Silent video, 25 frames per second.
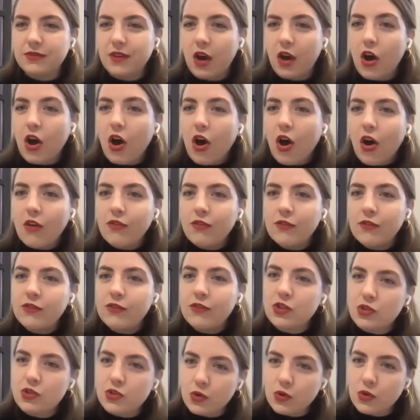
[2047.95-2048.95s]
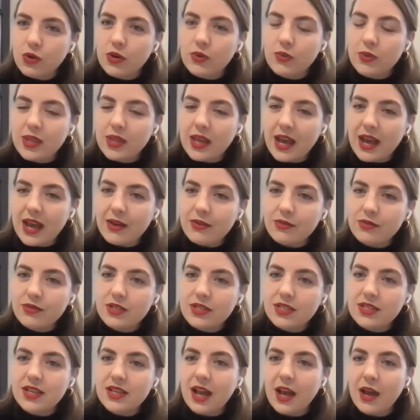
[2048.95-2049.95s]
half of the story with a
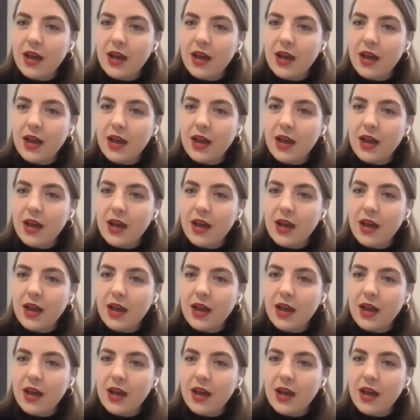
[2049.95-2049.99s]
house,